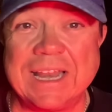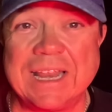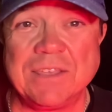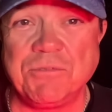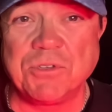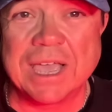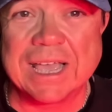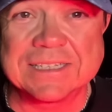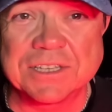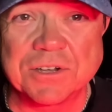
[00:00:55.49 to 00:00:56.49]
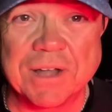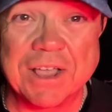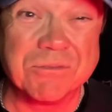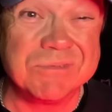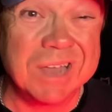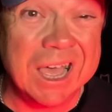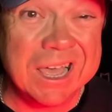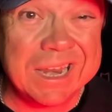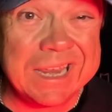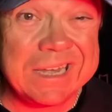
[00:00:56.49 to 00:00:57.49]
Any of you guys that are out
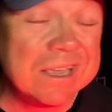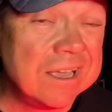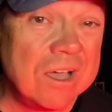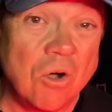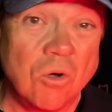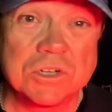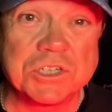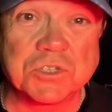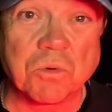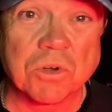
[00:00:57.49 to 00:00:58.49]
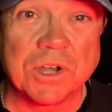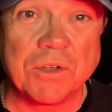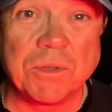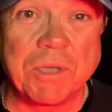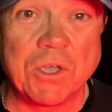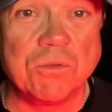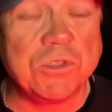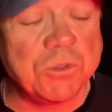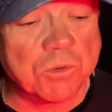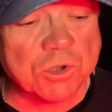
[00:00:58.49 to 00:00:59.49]
hunting or just working on the boat,
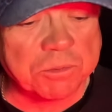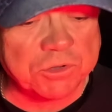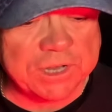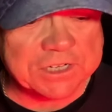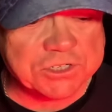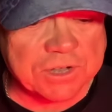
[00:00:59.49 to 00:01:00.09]
you want to protect your